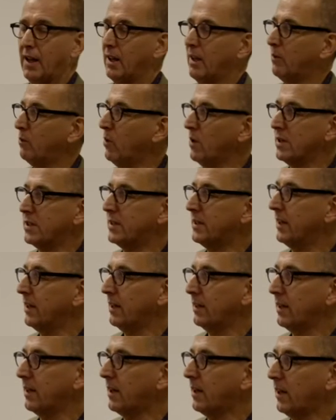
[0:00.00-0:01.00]
It was
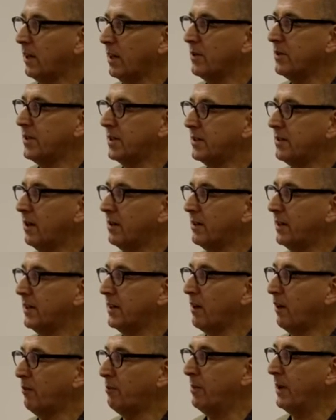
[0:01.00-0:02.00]
the closest I
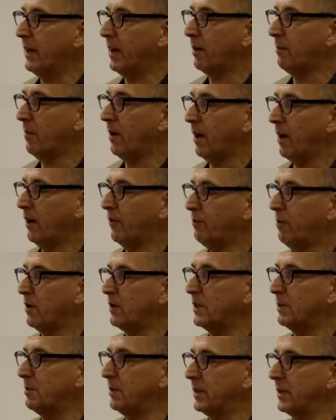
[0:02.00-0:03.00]
think I've been in my life
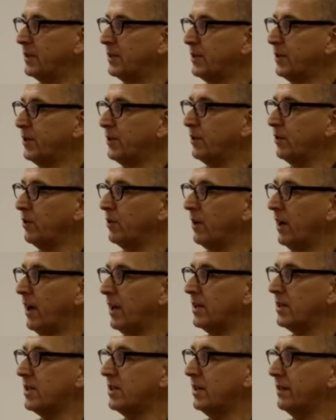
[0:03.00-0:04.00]
possibly to
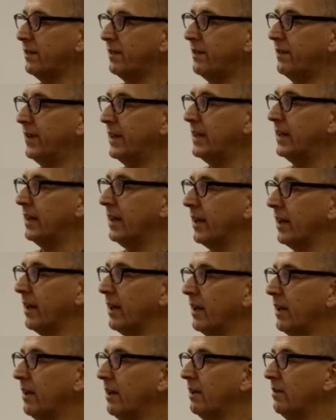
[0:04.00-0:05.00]
actually
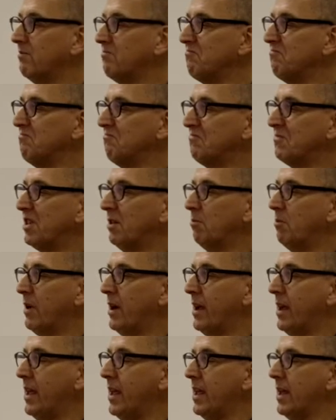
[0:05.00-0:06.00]
feeling
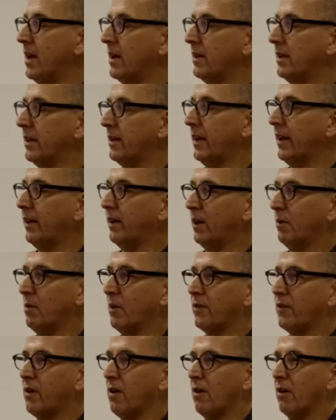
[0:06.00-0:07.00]
somewhere here the kingdom
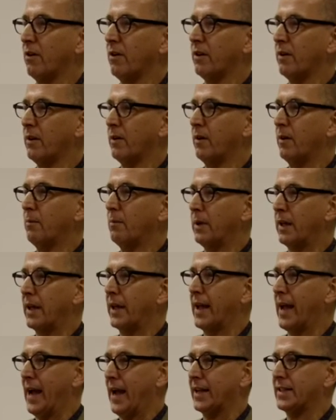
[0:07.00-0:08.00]
of God
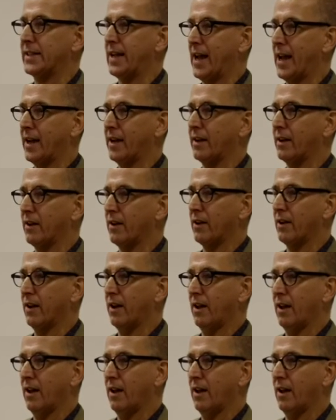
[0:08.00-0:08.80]
being at hand.